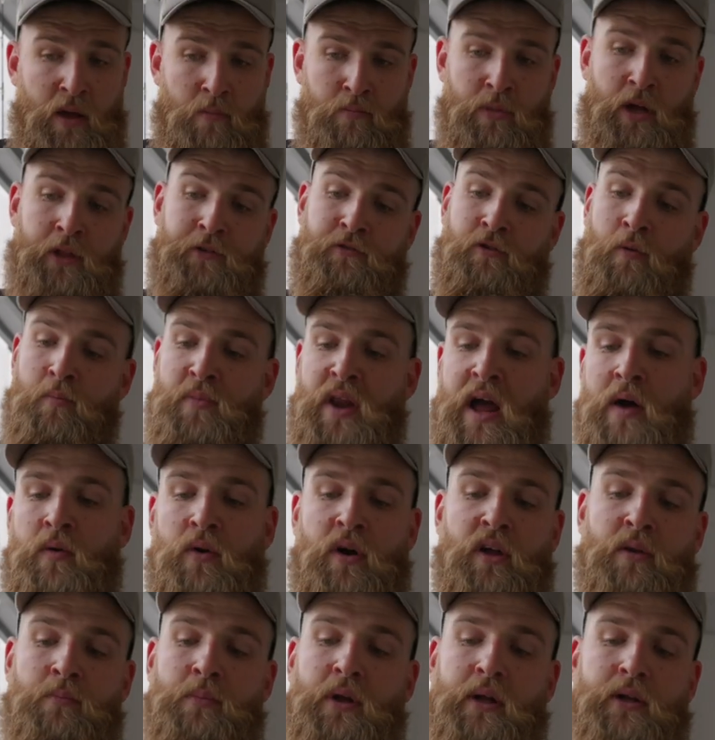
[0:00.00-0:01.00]
but from now
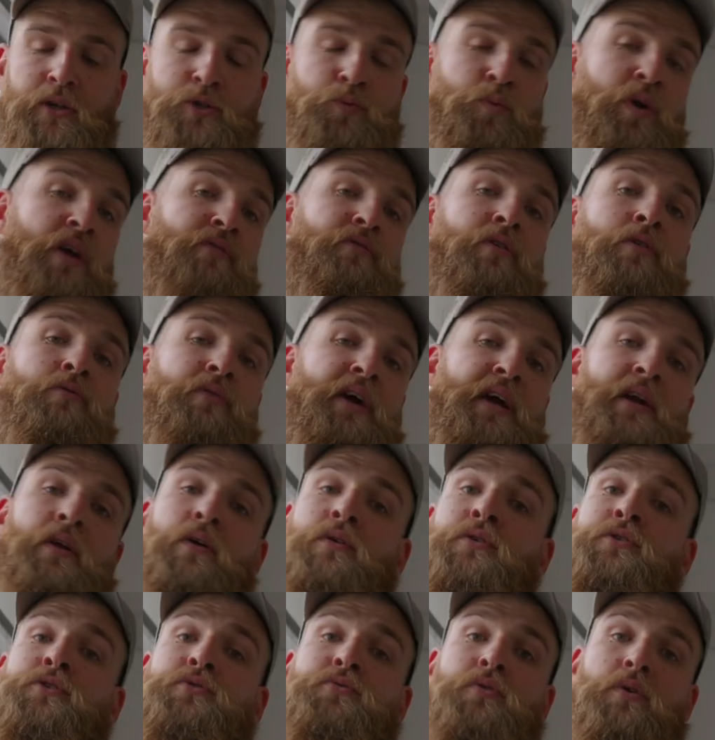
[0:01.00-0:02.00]
on, because we have a greater
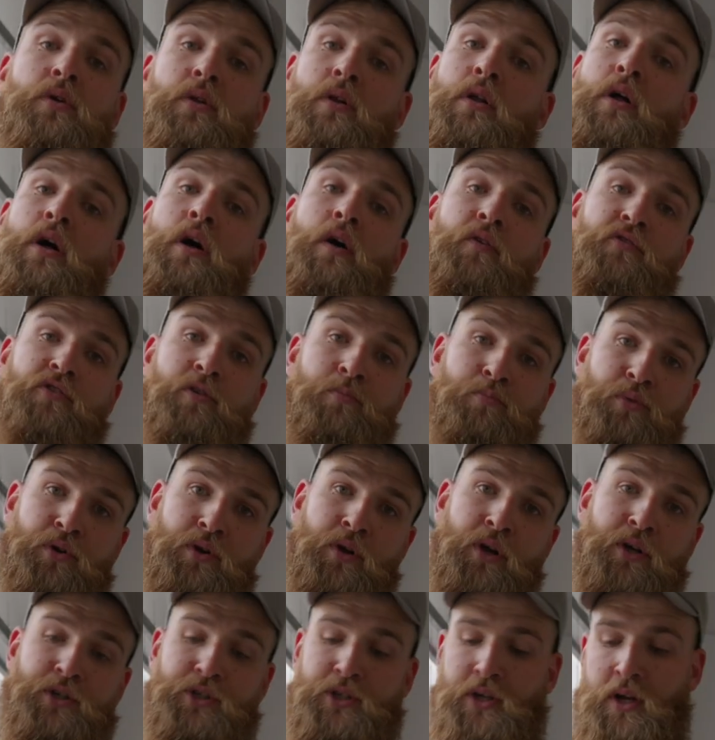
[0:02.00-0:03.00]
control of the
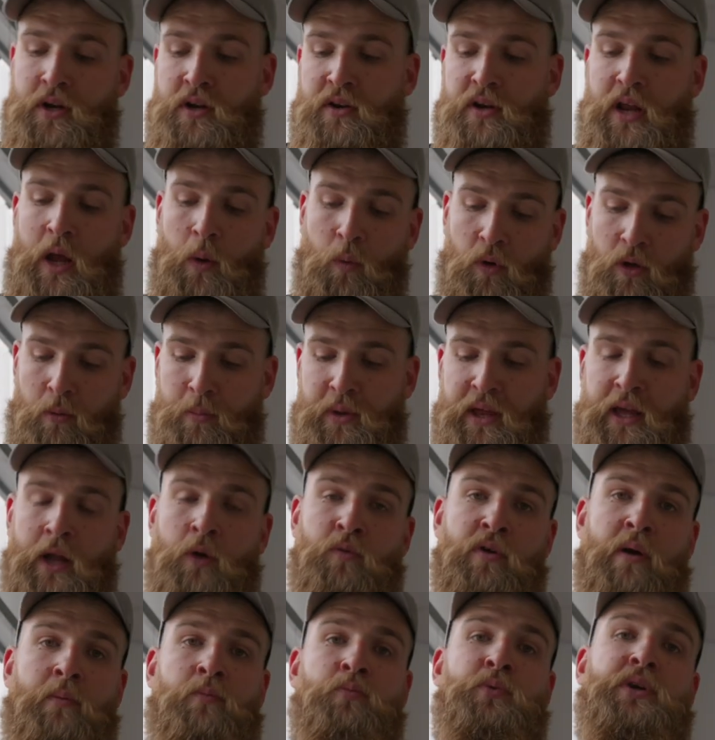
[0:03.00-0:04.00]
production, they will be
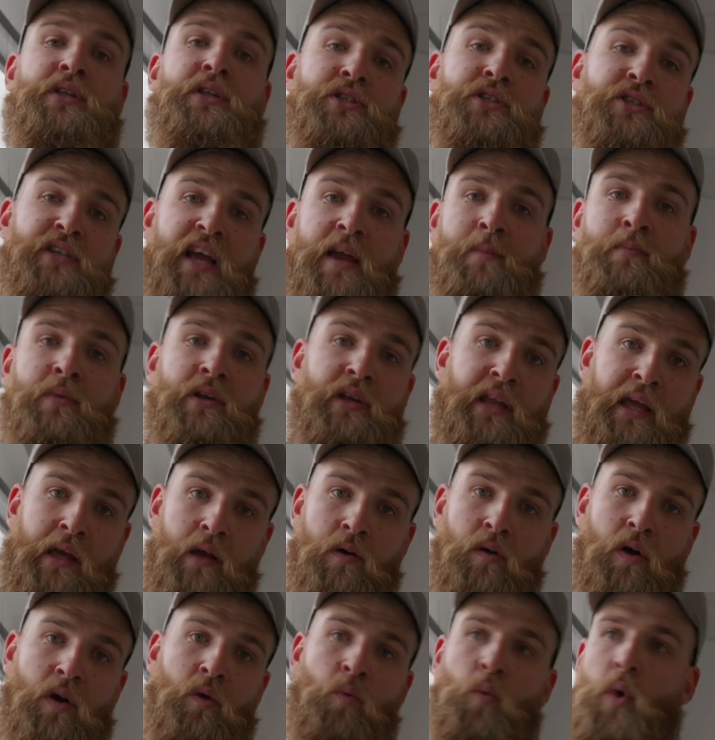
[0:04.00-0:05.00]
equipped same
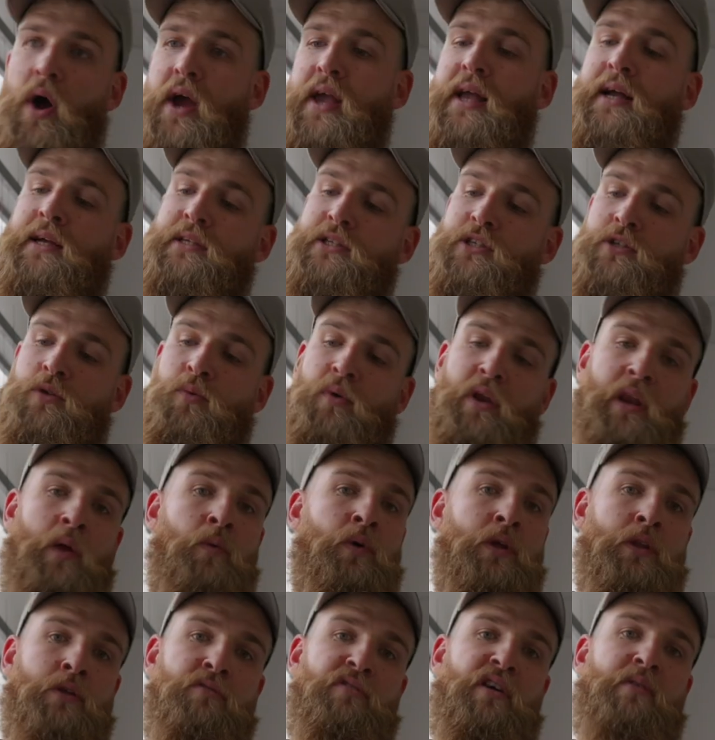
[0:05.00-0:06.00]
Decoy
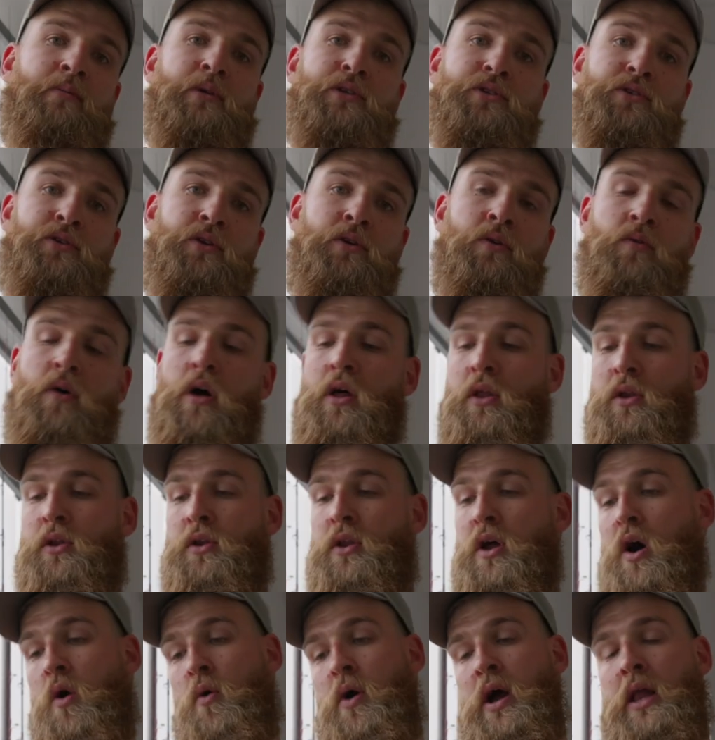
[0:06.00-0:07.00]
YS21 trebles you all
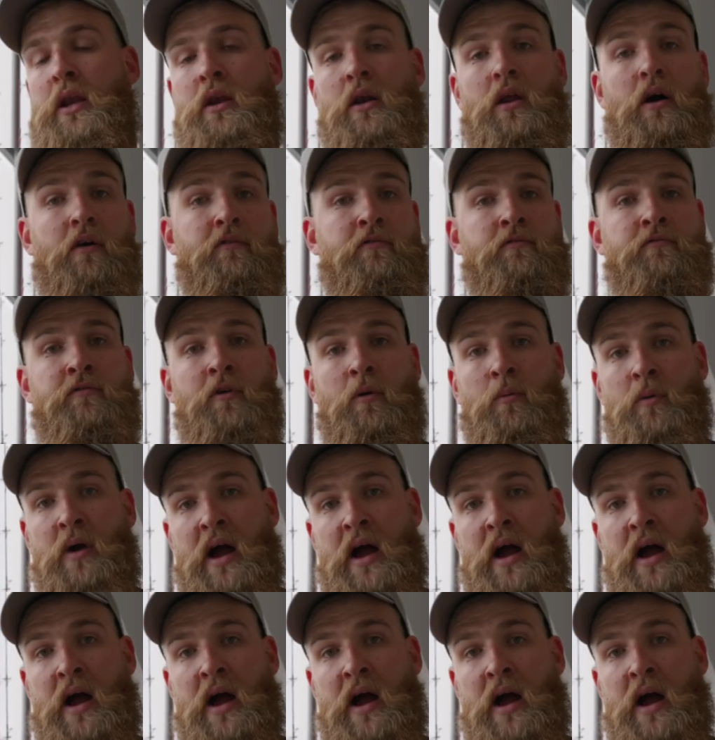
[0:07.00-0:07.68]
know and love from